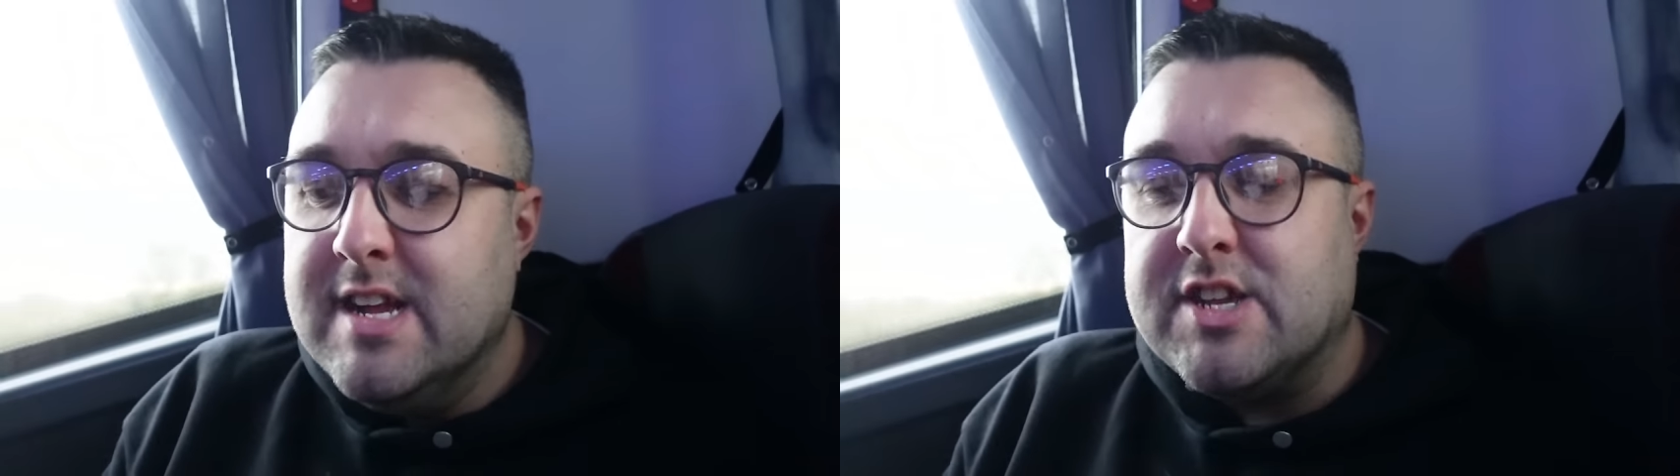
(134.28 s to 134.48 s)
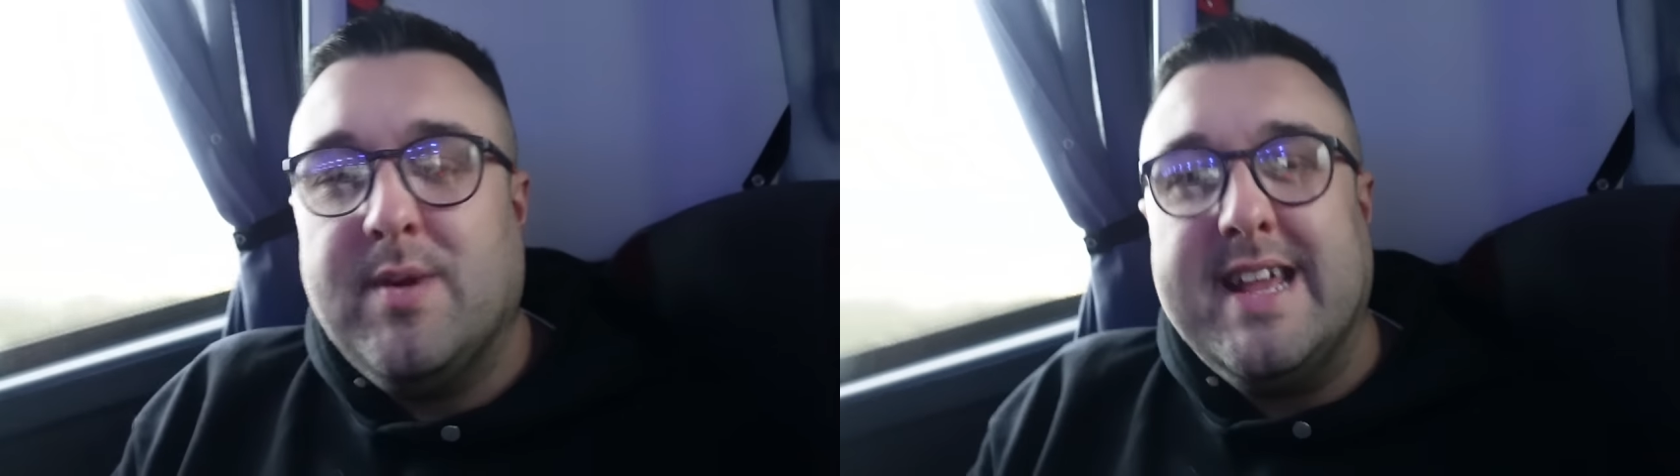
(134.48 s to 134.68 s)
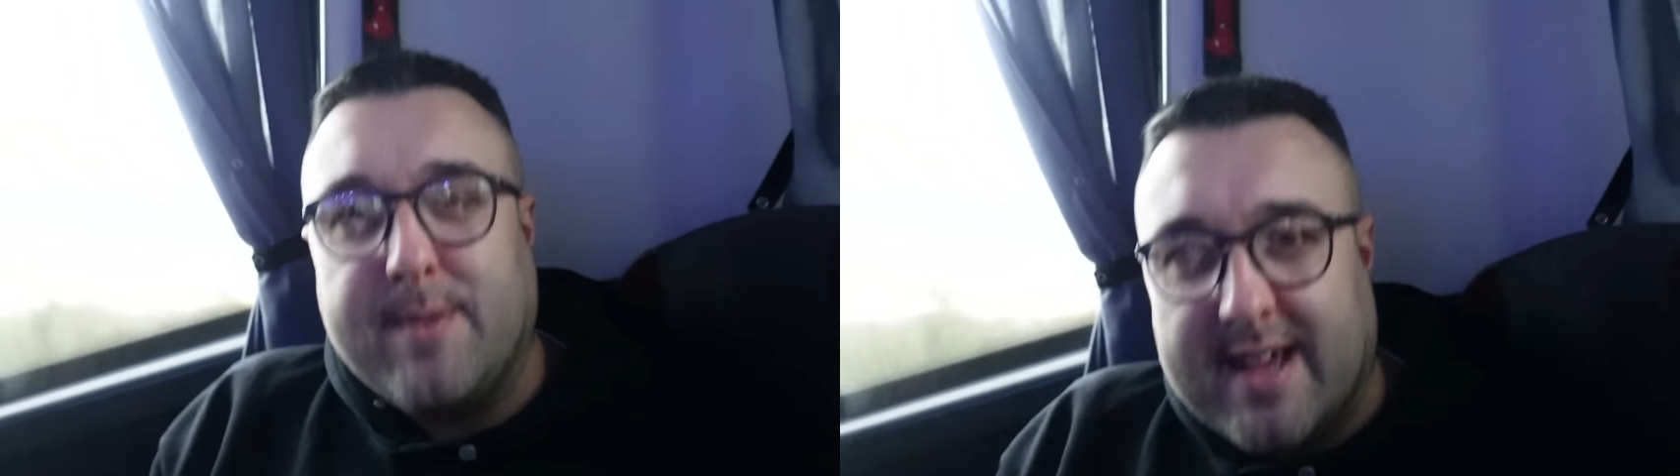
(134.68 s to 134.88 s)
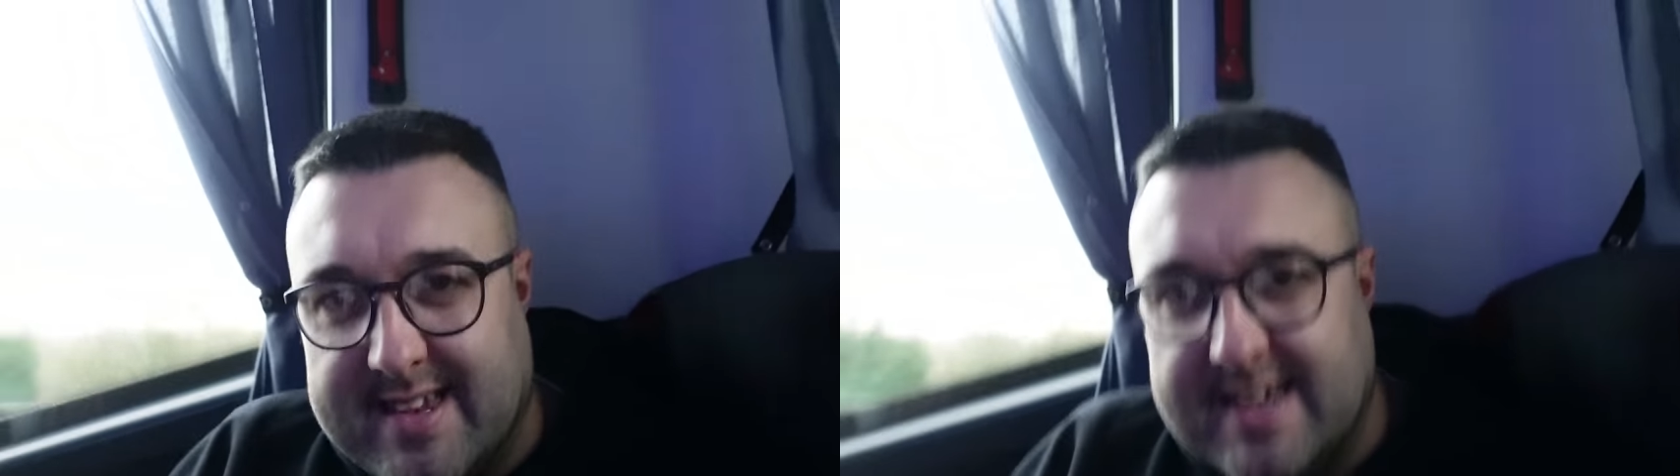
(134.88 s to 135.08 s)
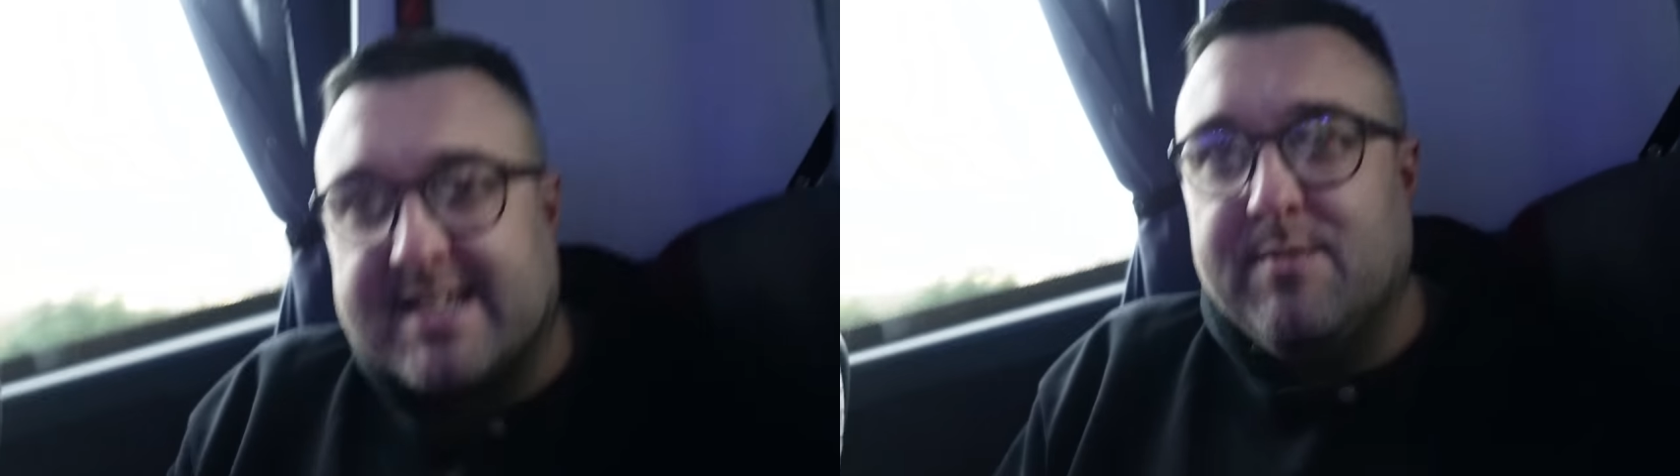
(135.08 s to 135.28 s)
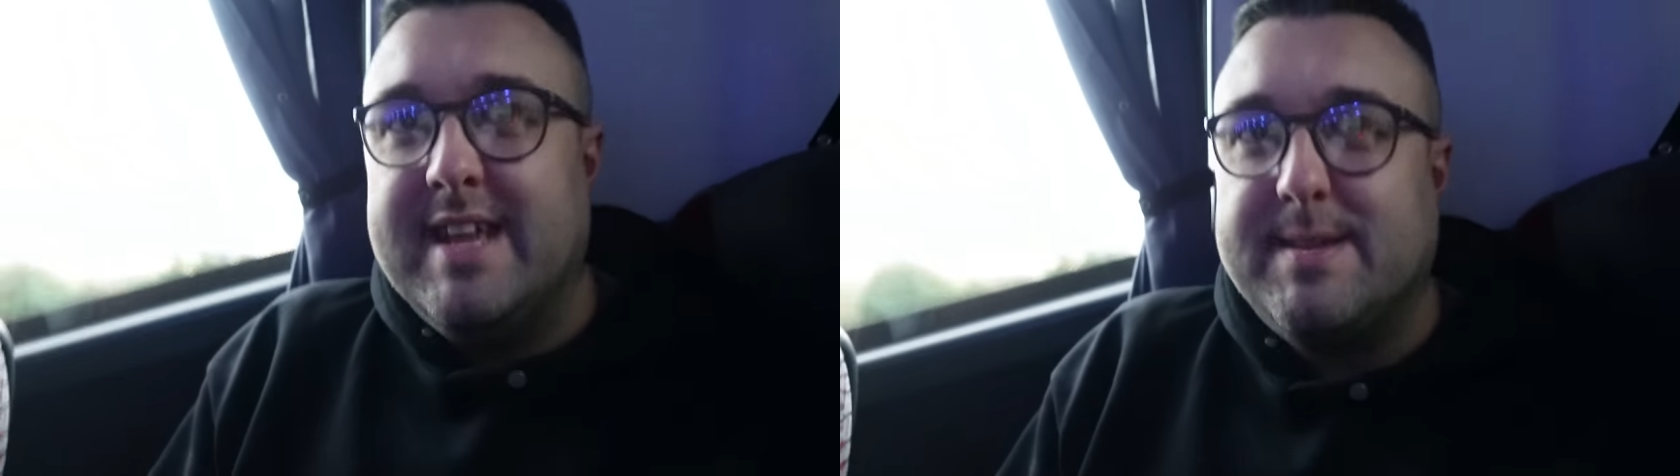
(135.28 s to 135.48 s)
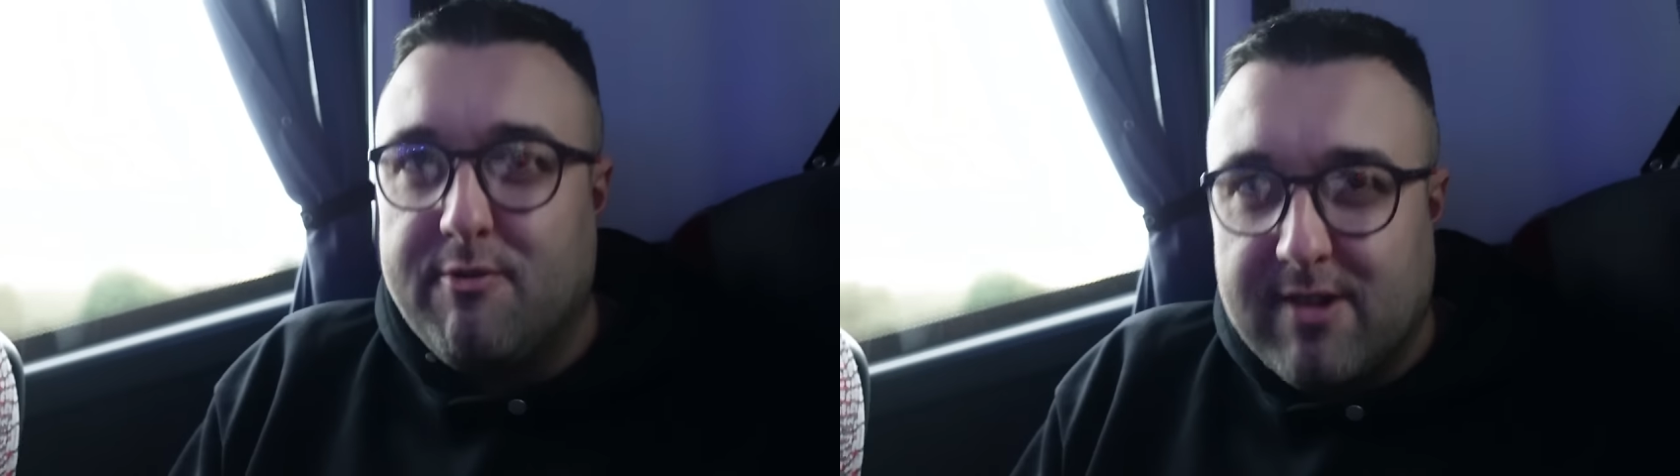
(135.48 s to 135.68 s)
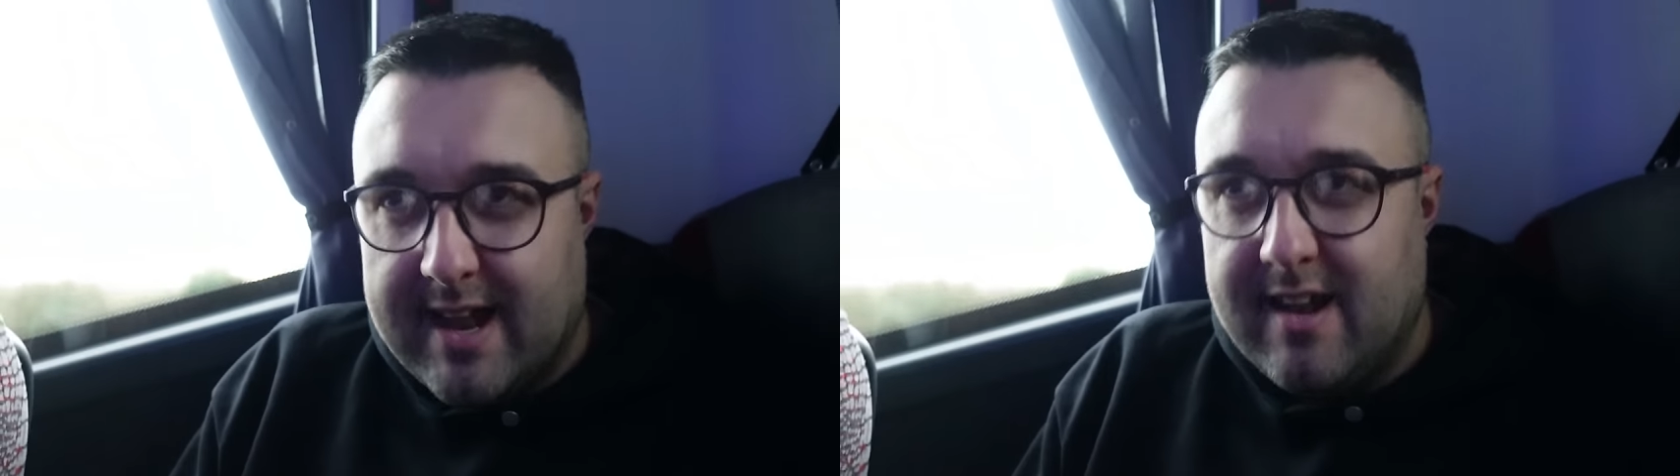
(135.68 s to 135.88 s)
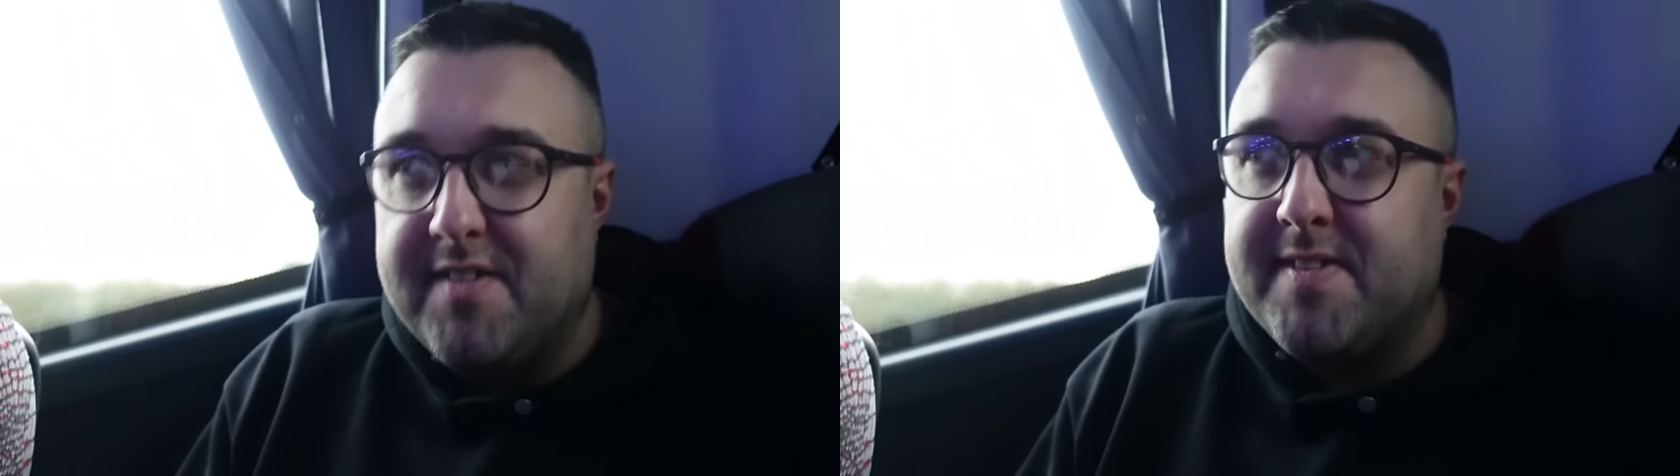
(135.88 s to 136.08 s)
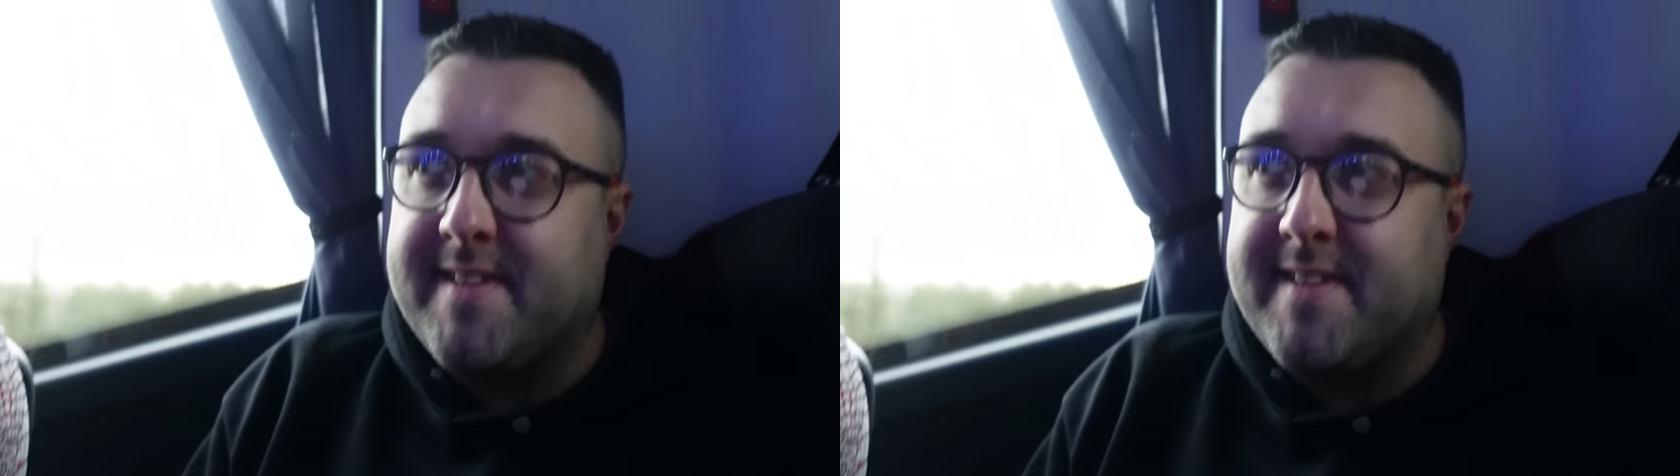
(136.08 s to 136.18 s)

So we need to be consistent, we need to be relentless.